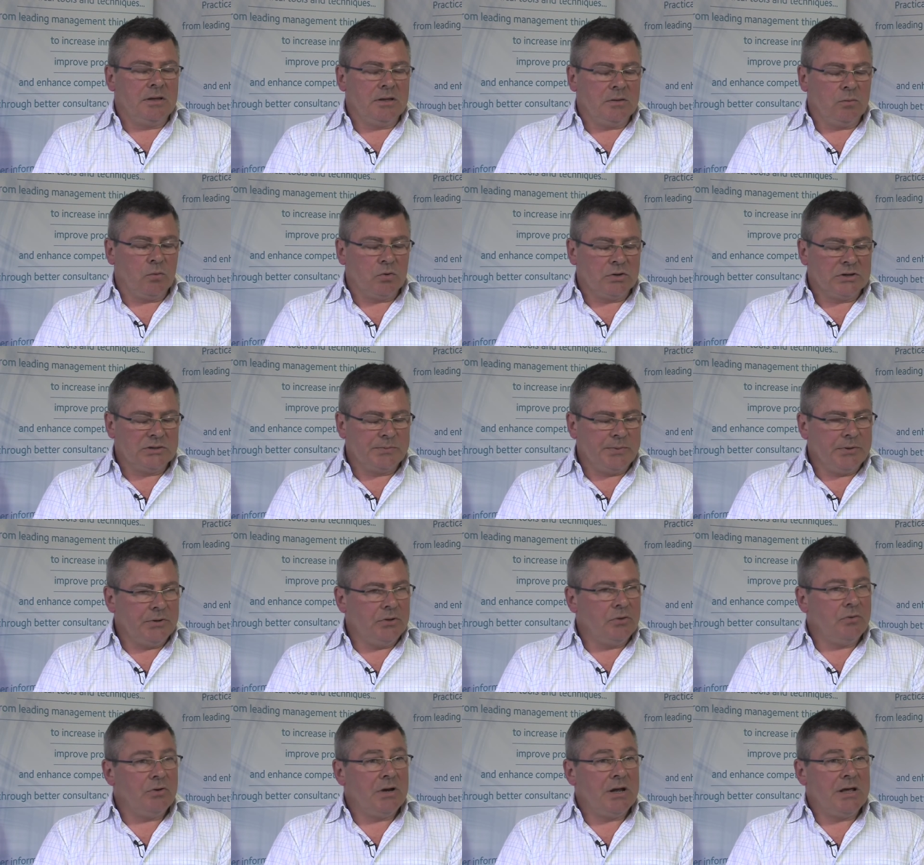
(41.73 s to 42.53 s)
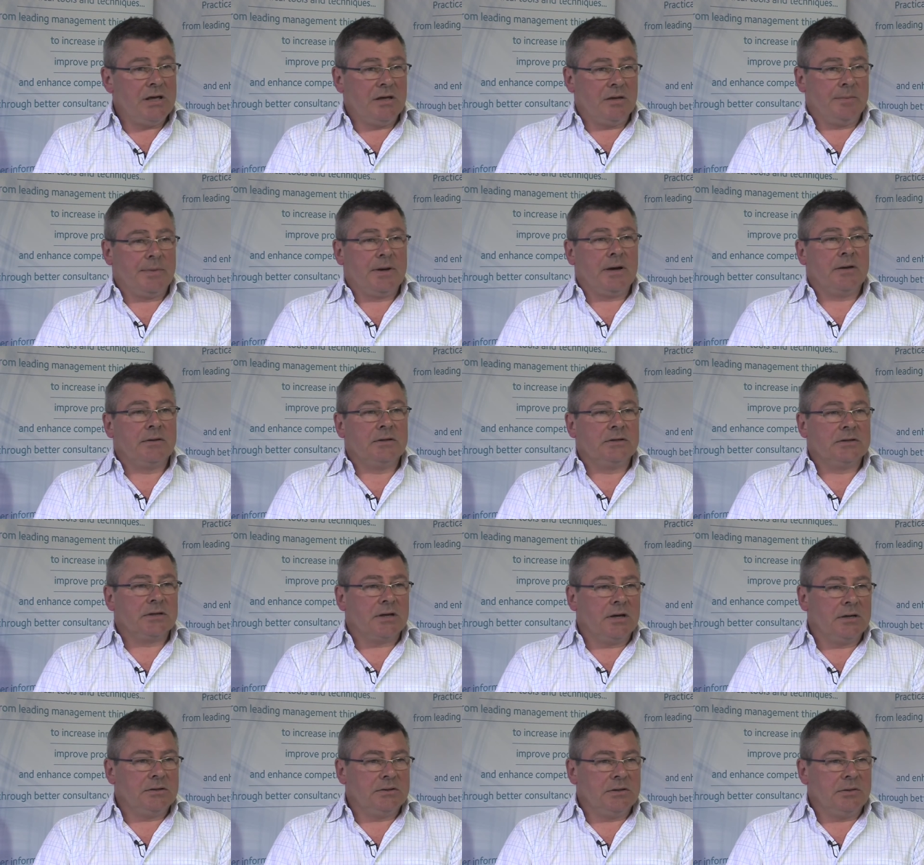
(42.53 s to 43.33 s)
what has been unique about this
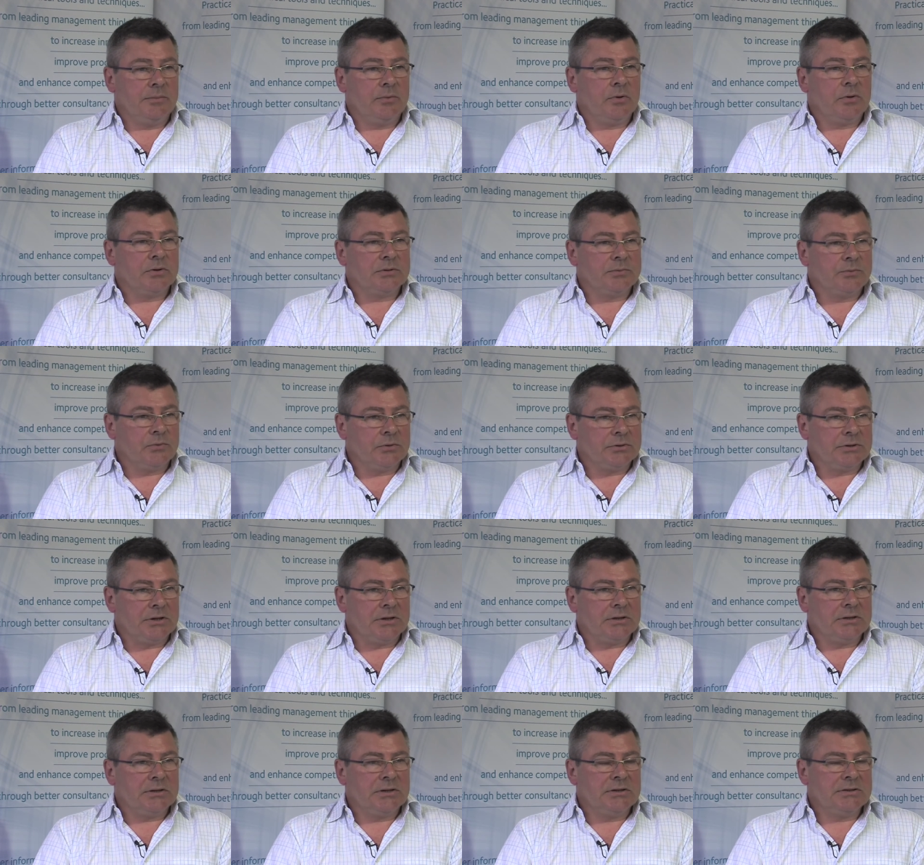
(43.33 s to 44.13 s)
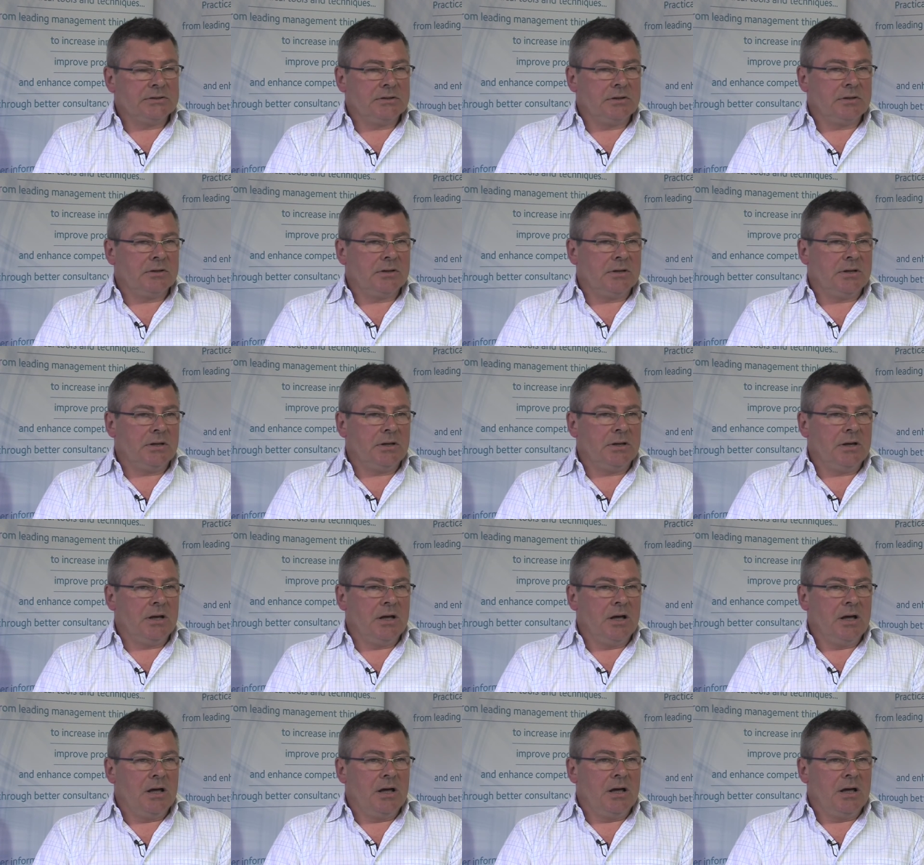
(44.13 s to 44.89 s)
KT Box project is that the